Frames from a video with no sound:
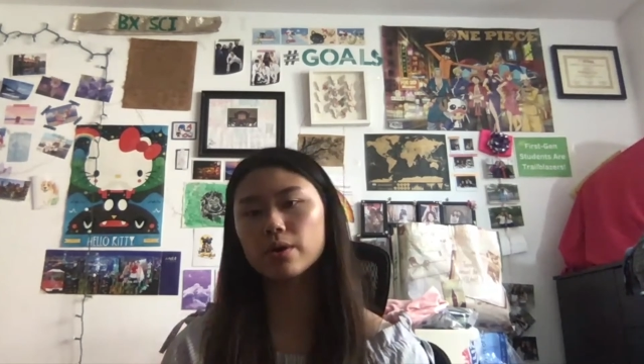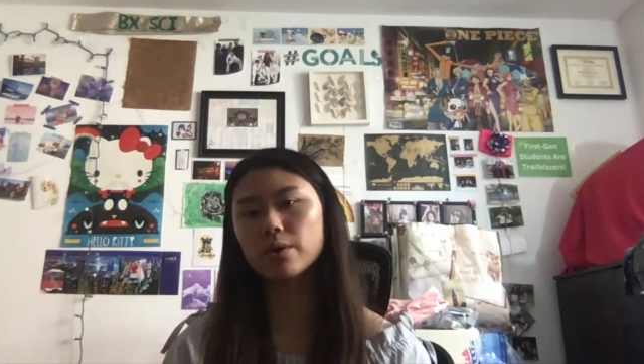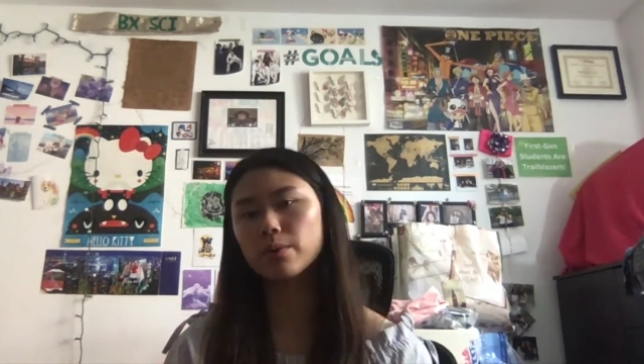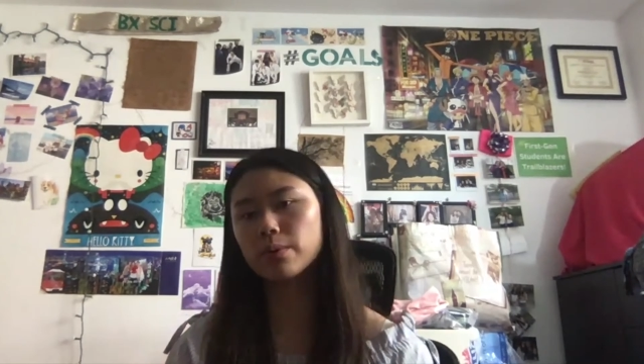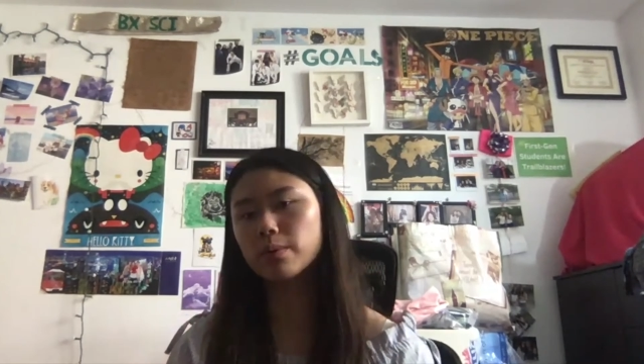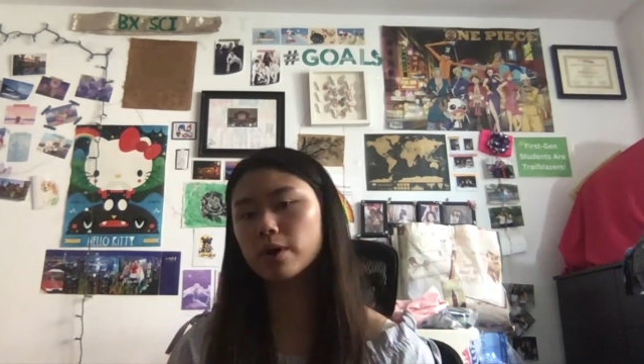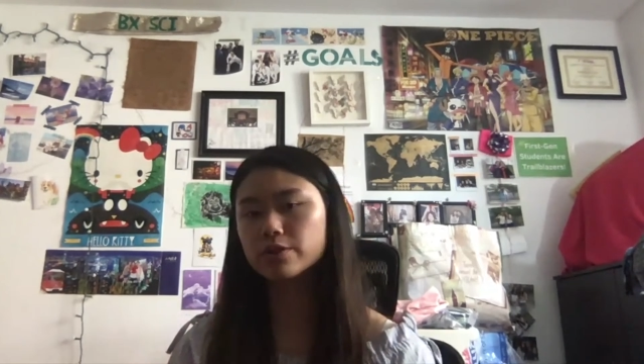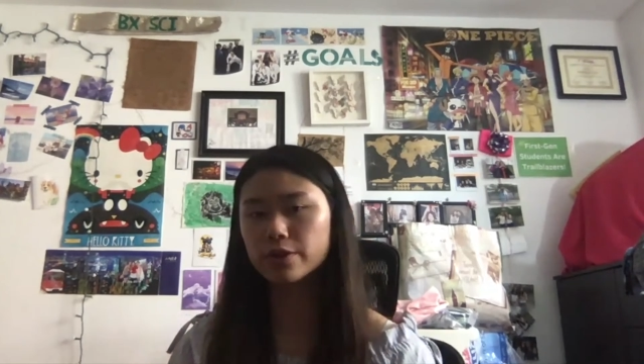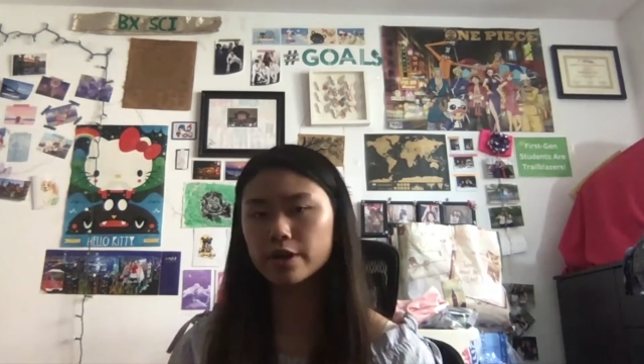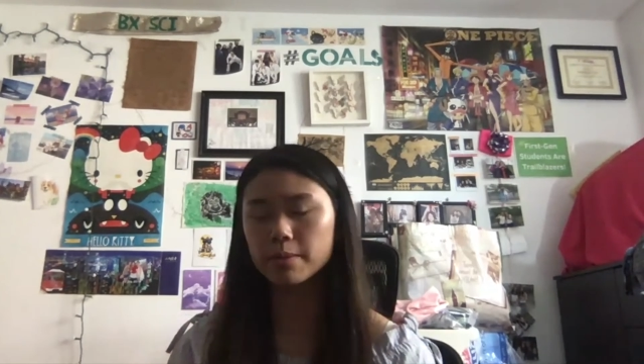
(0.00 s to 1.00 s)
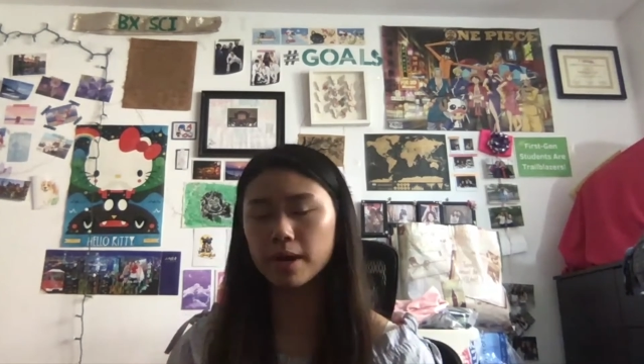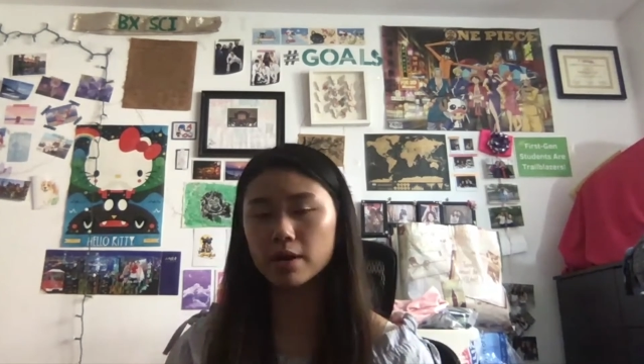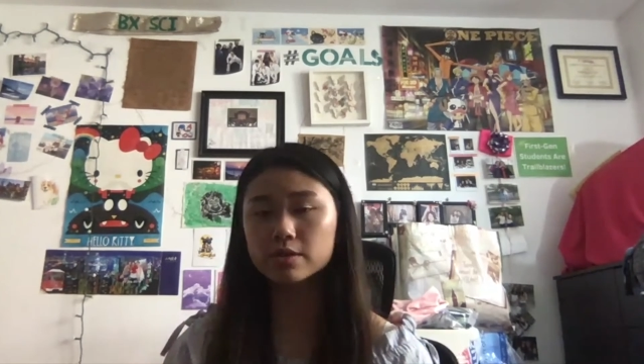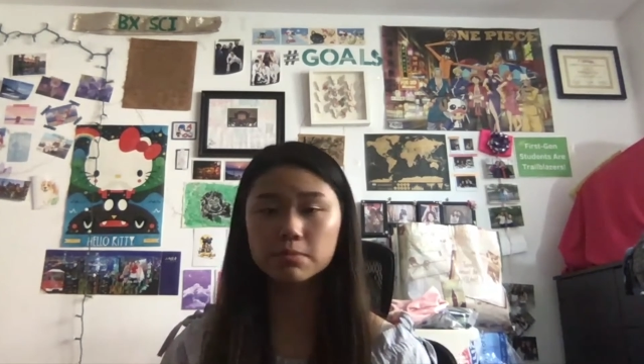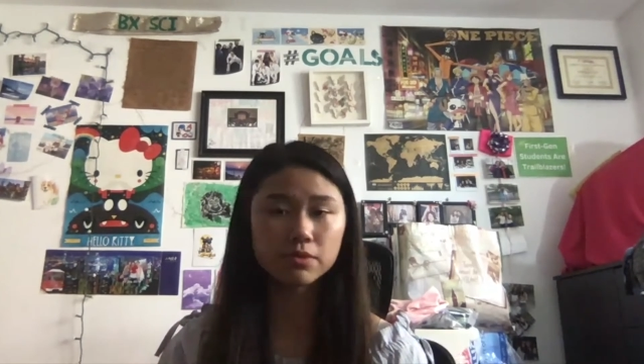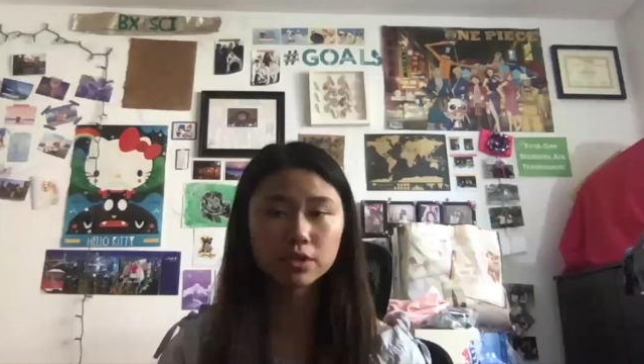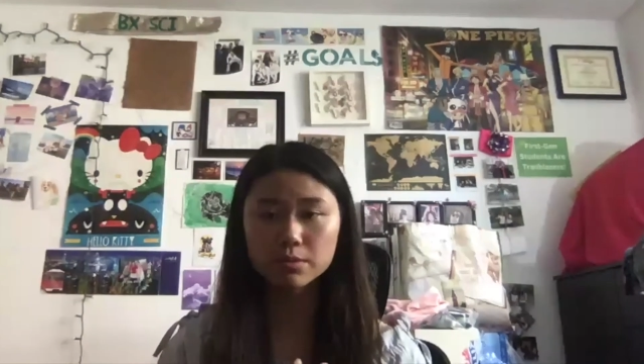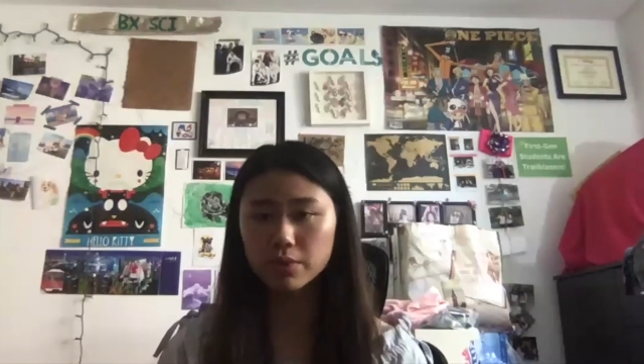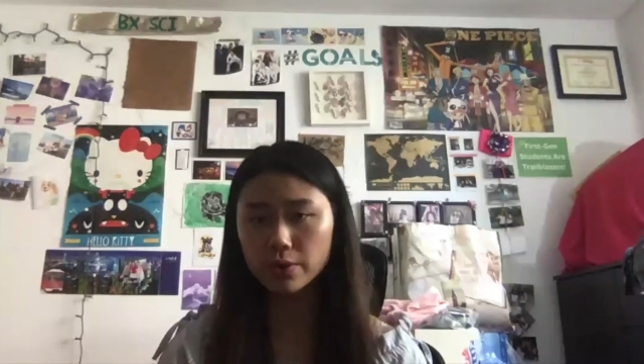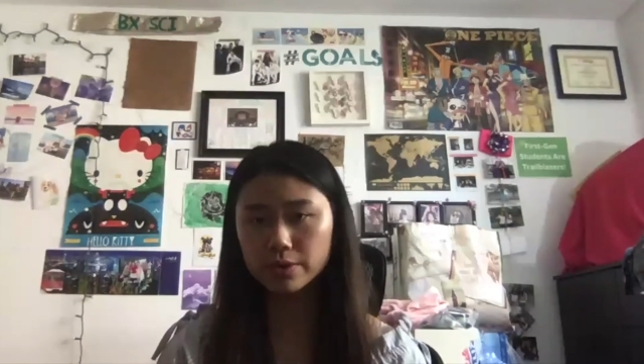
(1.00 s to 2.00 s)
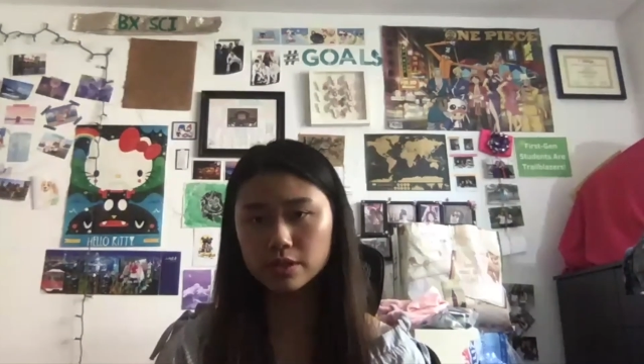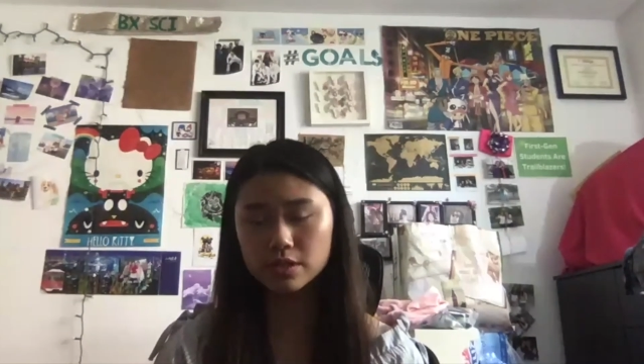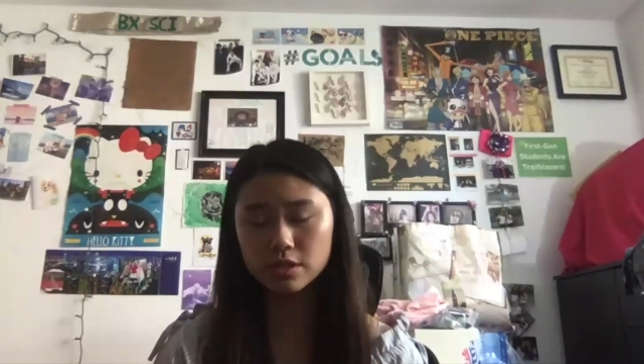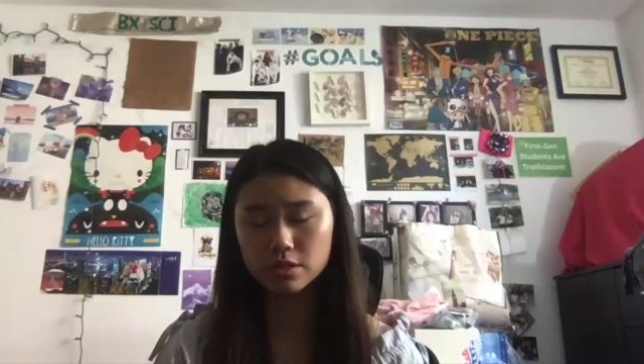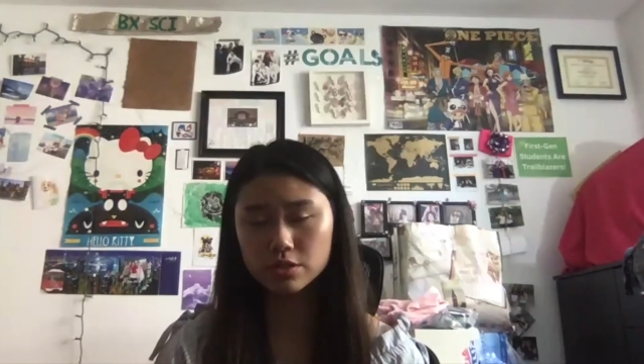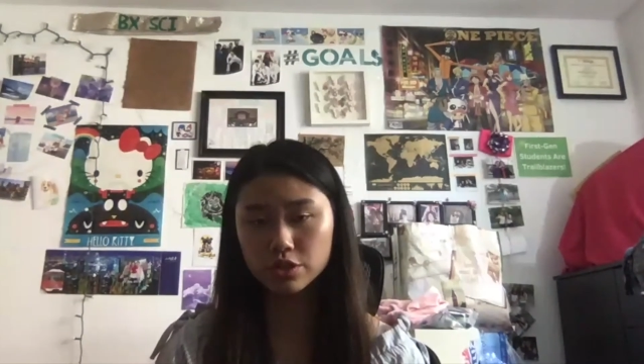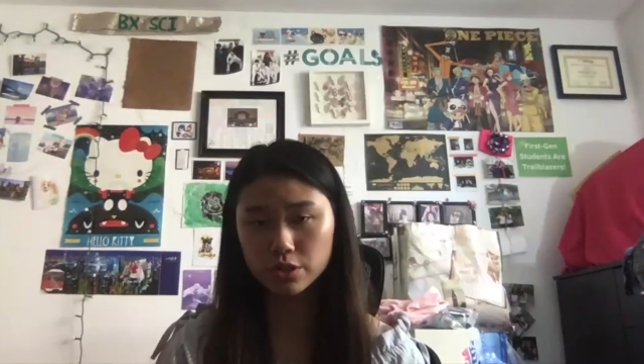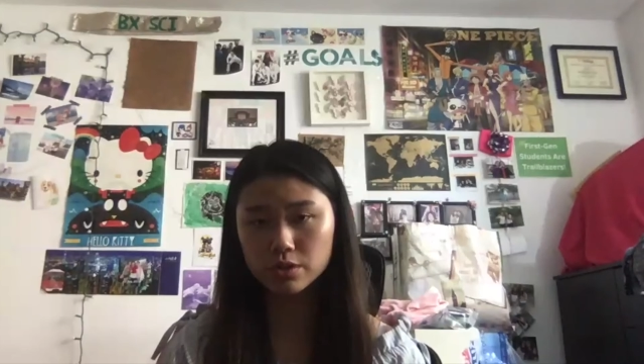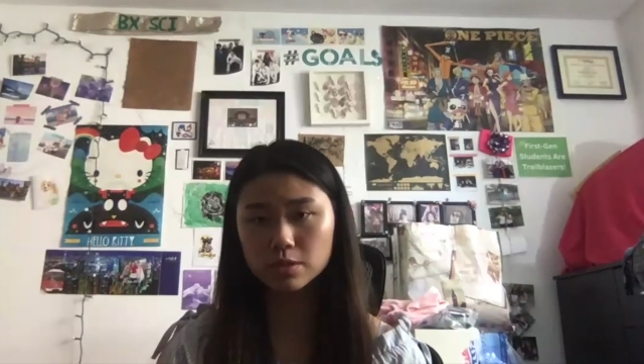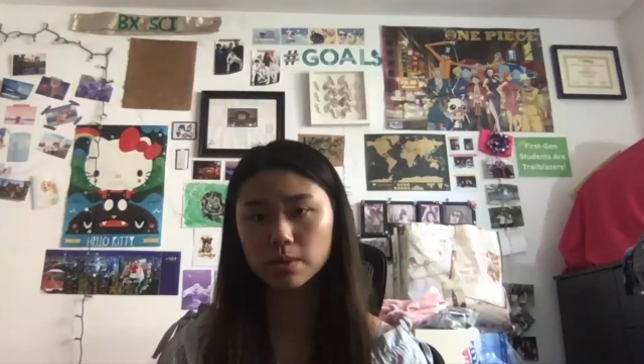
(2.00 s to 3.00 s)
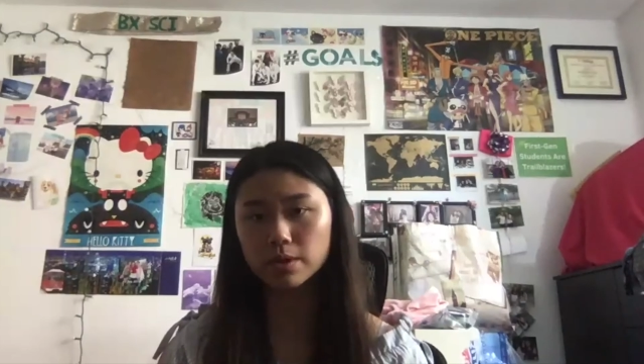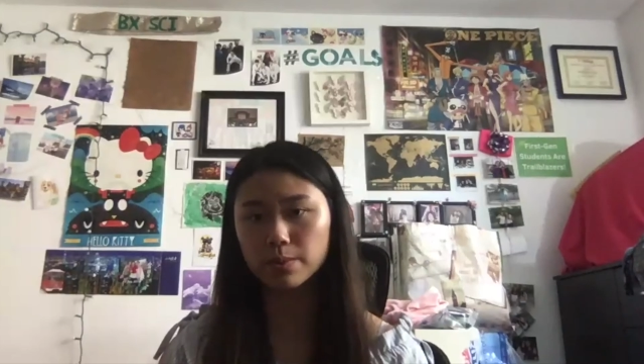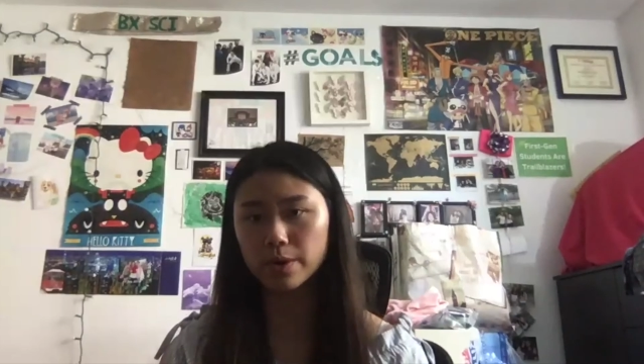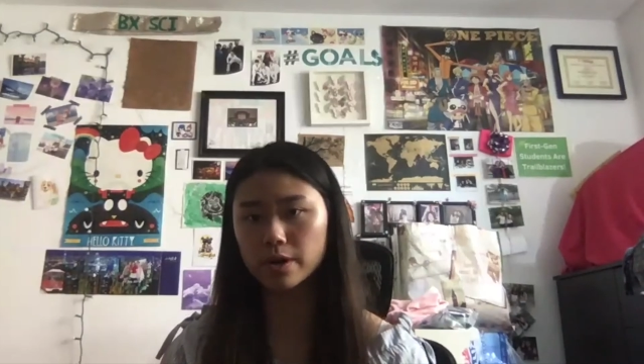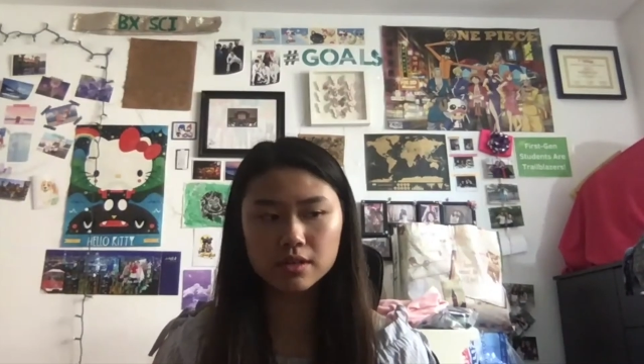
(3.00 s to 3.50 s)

we want to learn about some of the components to spoken word